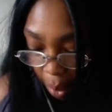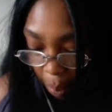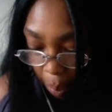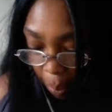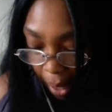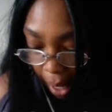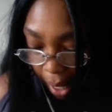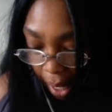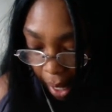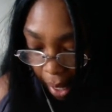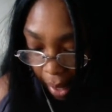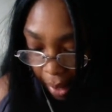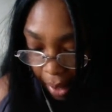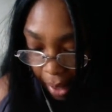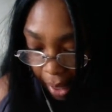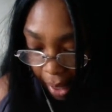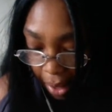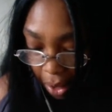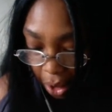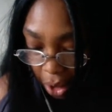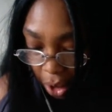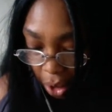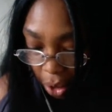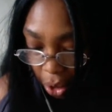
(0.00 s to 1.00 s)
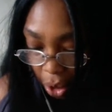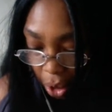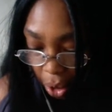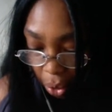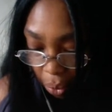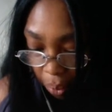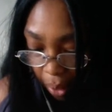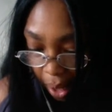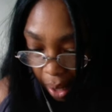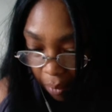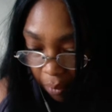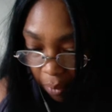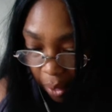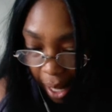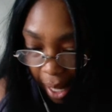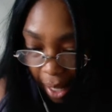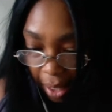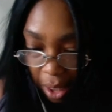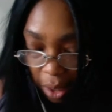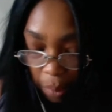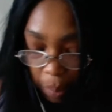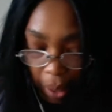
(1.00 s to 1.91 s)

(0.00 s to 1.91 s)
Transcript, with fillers: Pay attention to the red flags,